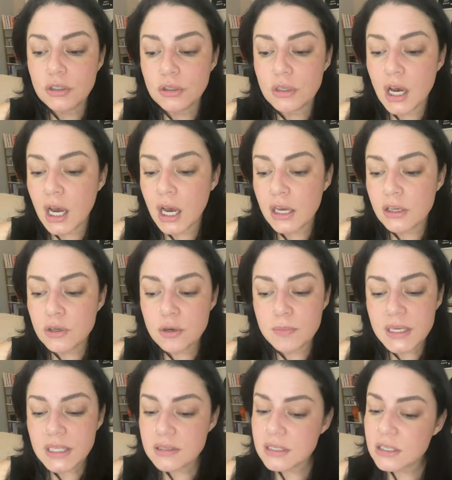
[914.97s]
uh, udemy
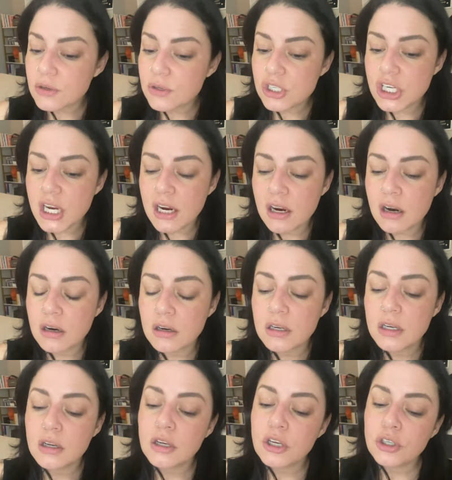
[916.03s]
and skillshare
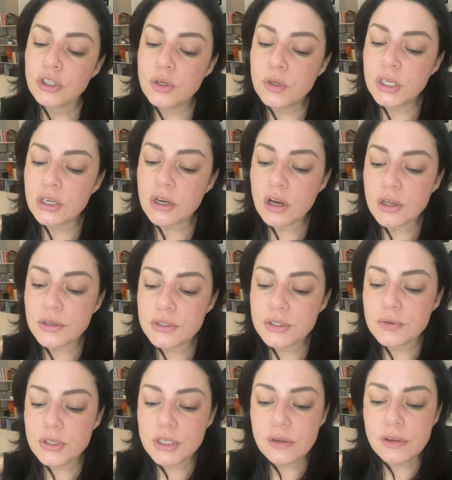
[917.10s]
you can also
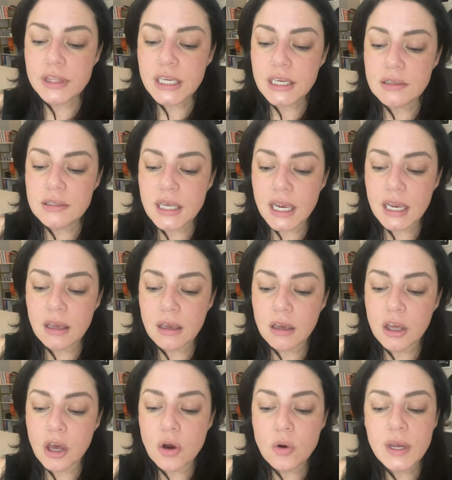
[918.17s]
do things like
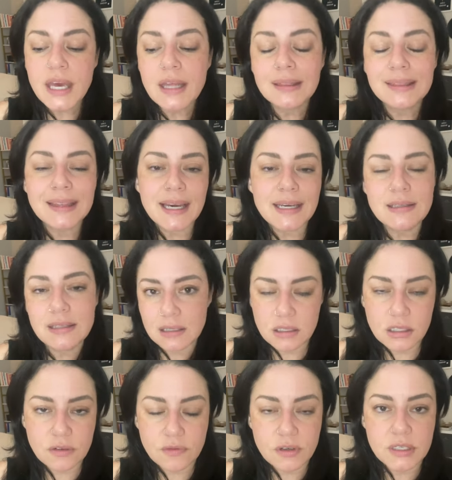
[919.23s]
go get licensed
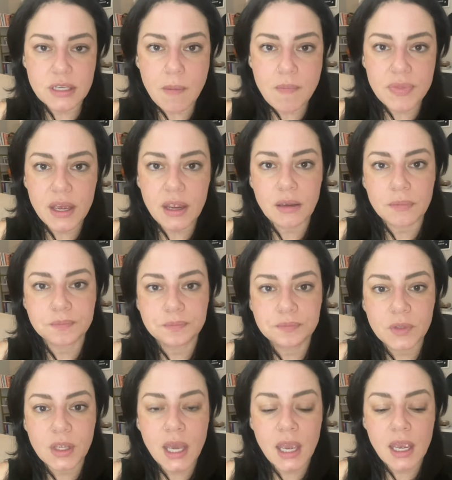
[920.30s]
for something
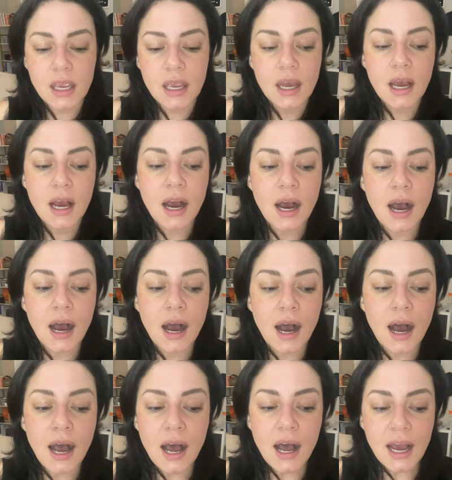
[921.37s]
okay
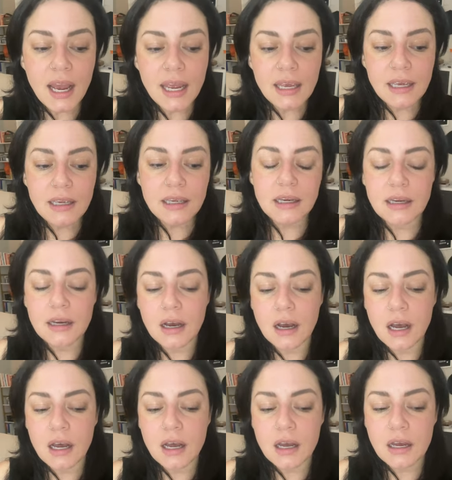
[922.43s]
i
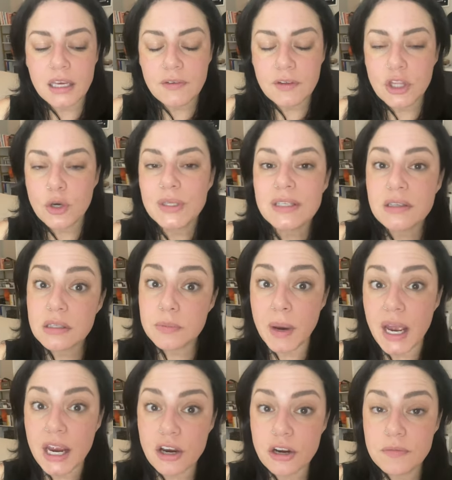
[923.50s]
uh, even though it's
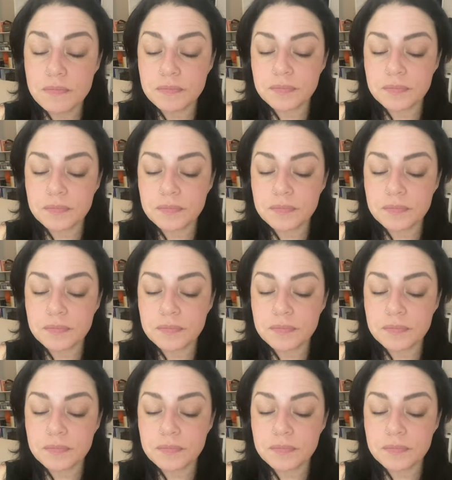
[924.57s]
expired